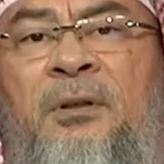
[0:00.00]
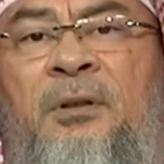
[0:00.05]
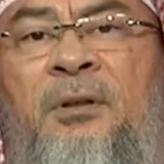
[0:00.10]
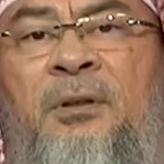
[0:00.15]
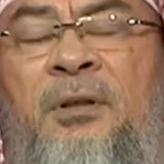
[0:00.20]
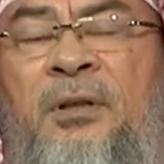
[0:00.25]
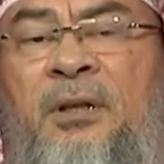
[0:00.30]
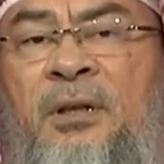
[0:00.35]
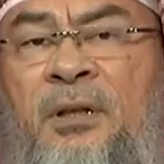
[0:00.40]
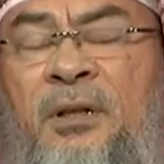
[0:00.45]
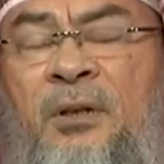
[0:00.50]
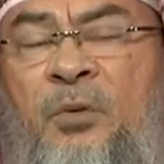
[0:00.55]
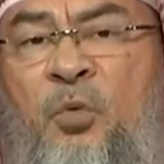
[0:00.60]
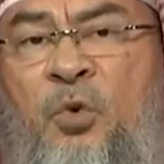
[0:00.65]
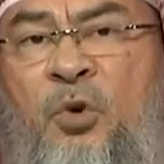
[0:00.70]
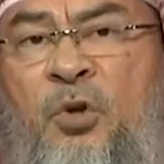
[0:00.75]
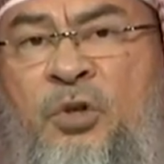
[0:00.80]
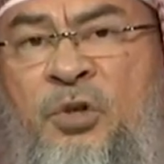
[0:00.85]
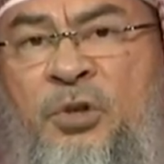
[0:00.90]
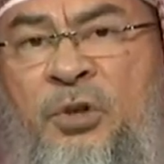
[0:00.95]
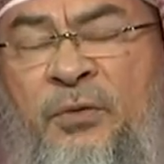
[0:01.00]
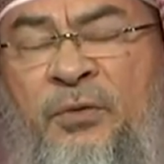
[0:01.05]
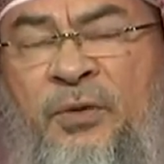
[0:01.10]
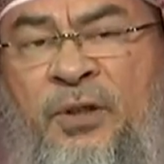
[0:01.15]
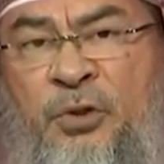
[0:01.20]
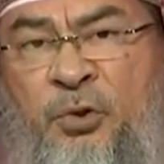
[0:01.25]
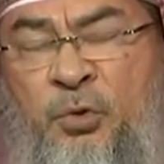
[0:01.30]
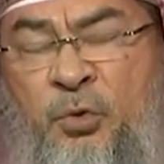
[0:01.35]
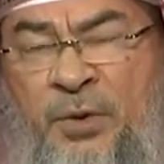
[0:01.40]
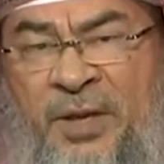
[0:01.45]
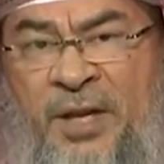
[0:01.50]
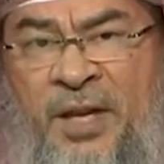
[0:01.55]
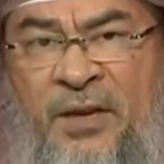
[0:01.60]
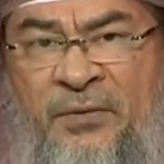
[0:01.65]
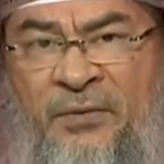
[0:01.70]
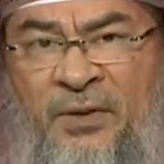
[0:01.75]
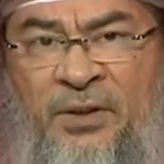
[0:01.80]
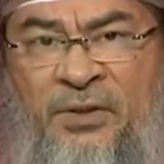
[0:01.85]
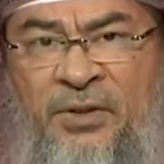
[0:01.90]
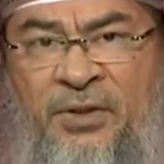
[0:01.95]
the worst of the two
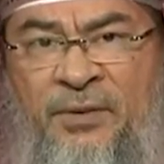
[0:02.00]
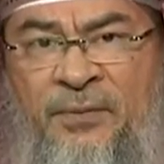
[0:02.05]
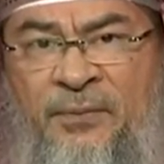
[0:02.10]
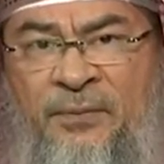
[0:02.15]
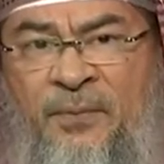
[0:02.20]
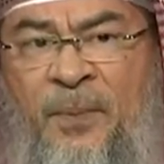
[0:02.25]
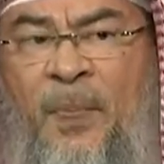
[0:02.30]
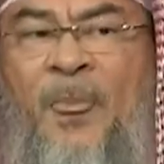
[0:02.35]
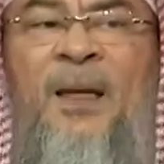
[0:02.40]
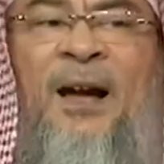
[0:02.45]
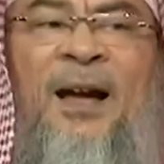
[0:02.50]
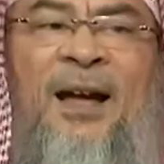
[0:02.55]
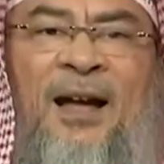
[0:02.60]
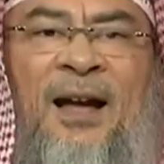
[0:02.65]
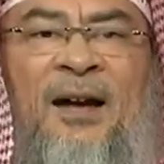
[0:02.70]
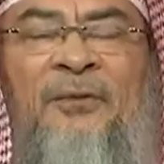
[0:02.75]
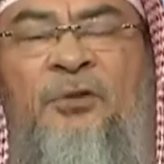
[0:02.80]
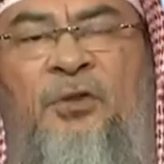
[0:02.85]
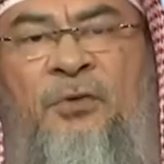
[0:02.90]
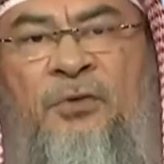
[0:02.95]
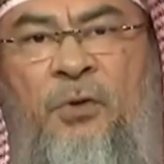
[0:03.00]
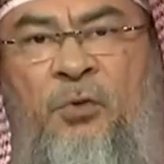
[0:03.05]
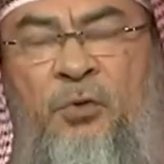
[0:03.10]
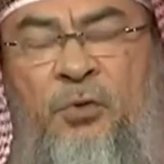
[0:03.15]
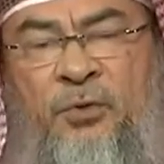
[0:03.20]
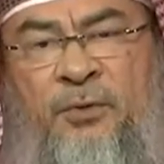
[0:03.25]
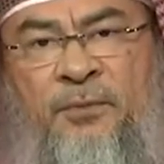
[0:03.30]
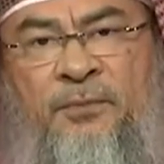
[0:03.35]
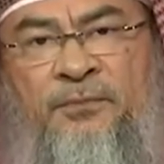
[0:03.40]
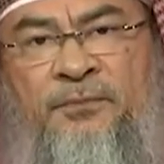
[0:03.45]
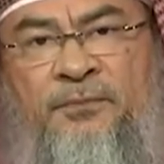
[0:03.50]
evils, I have to vote.